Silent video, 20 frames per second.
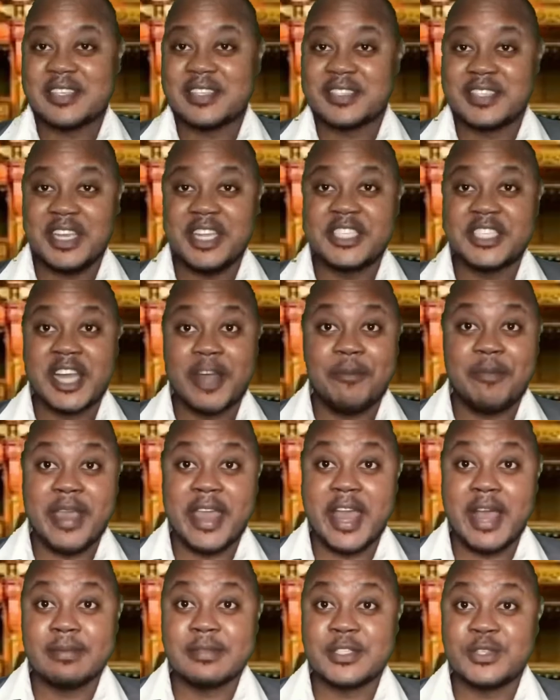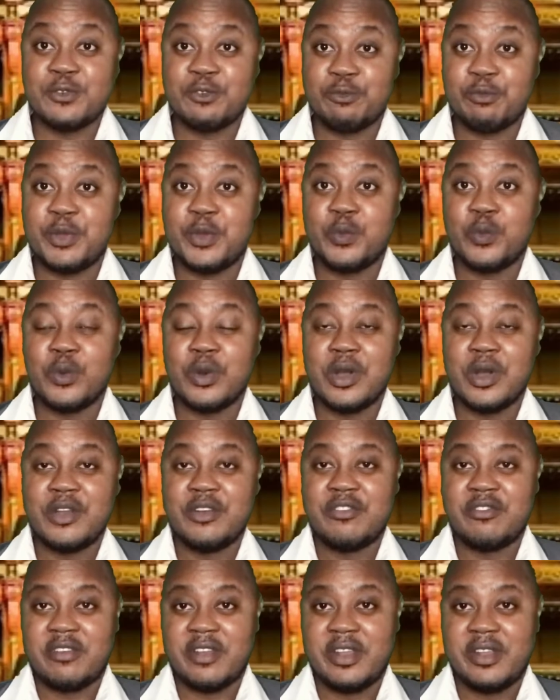a teacher, perhaps you've been
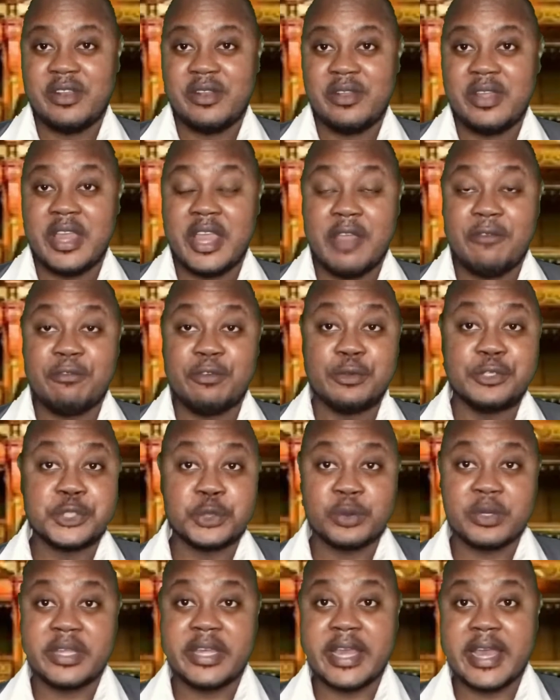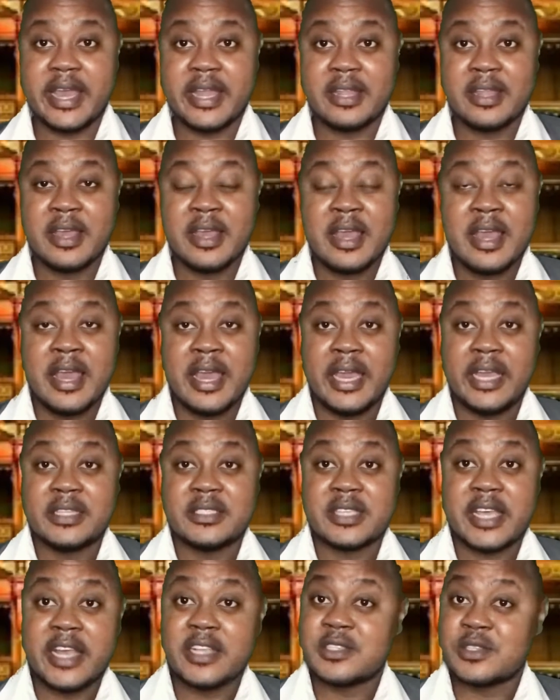wondering if you should get a
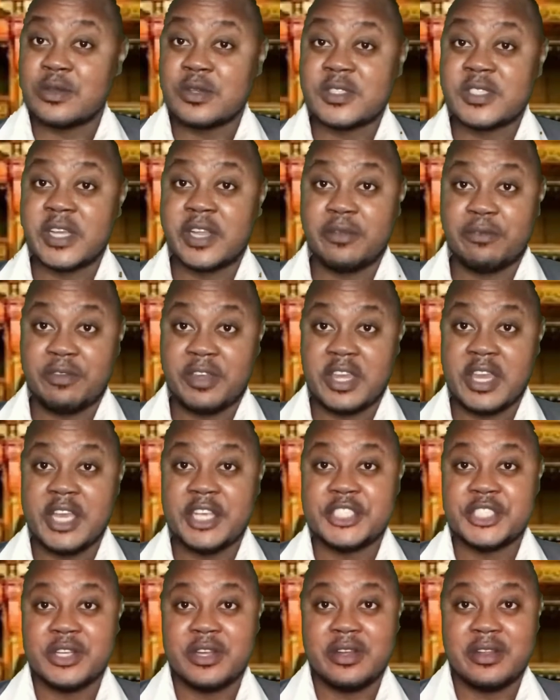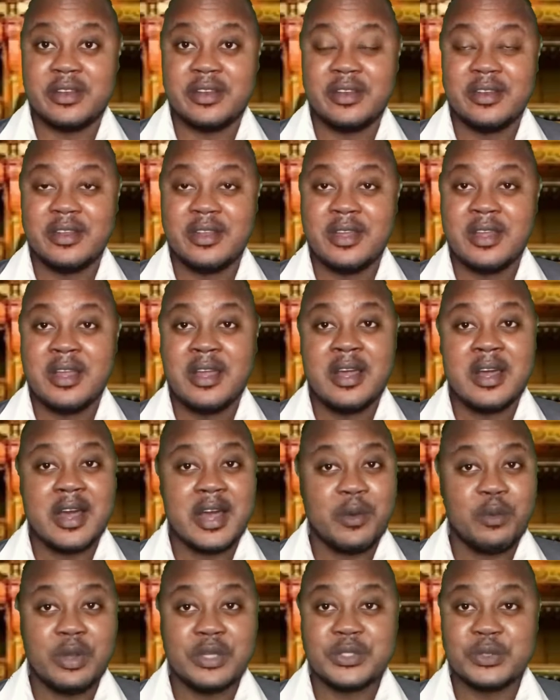TESOL certification.
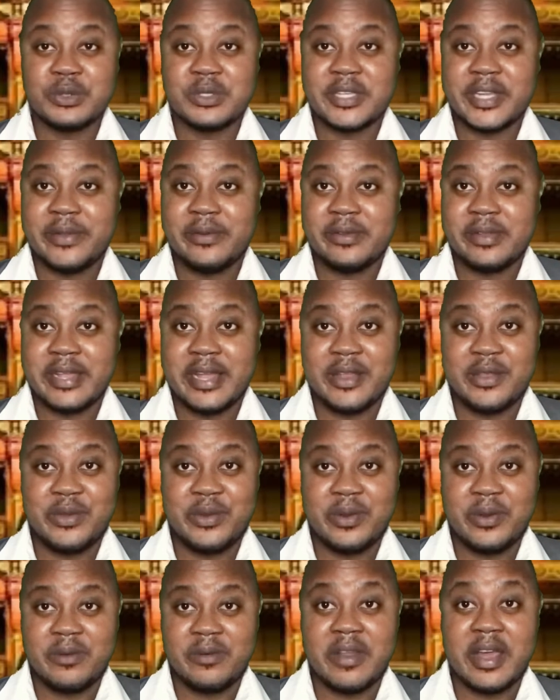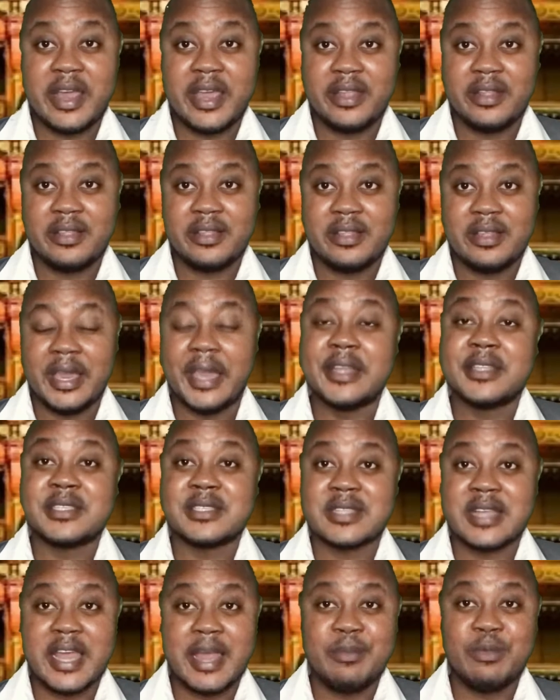I want to tell you that you're right. It's
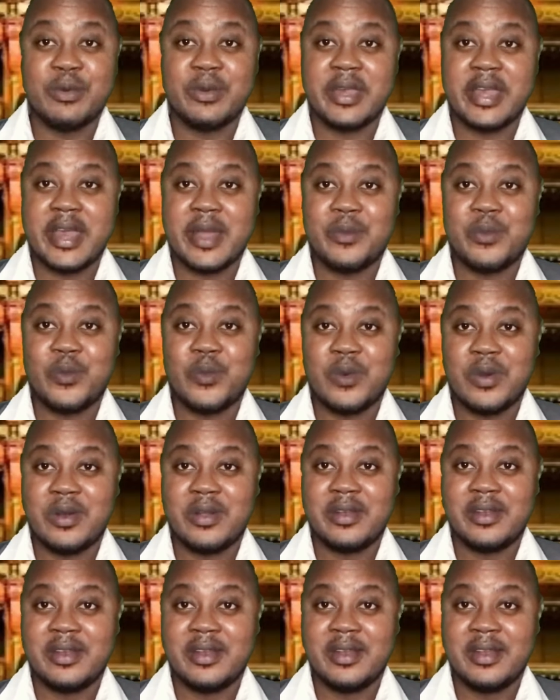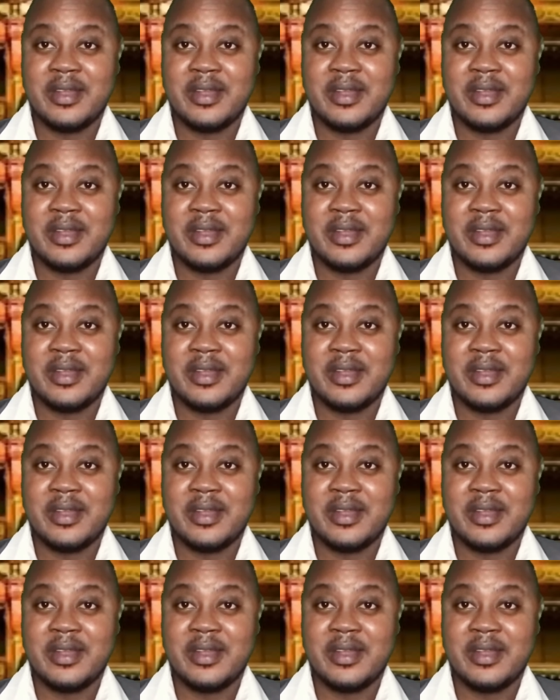time you get one.